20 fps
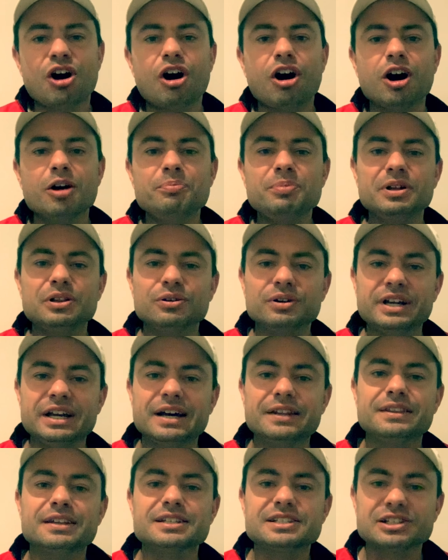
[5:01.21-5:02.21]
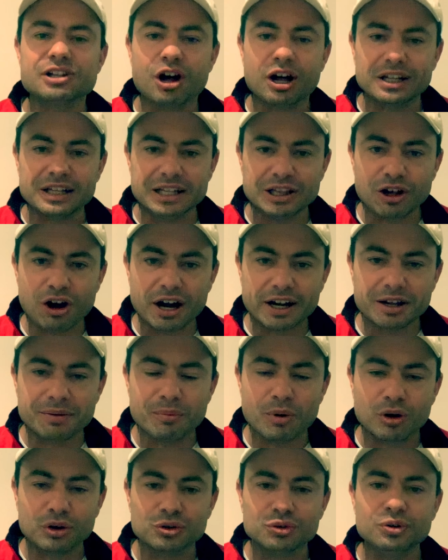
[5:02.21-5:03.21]
I'd be looking at the slightly lighter
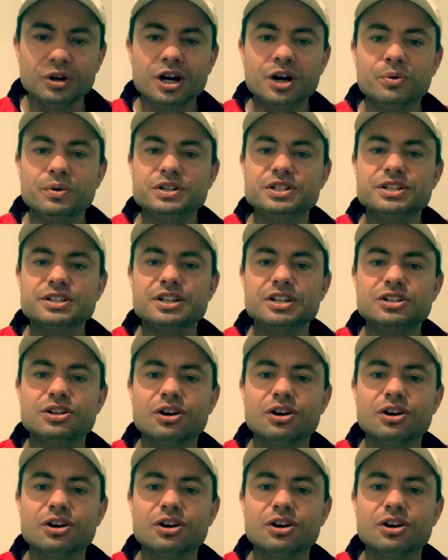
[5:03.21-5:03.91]
model, which is the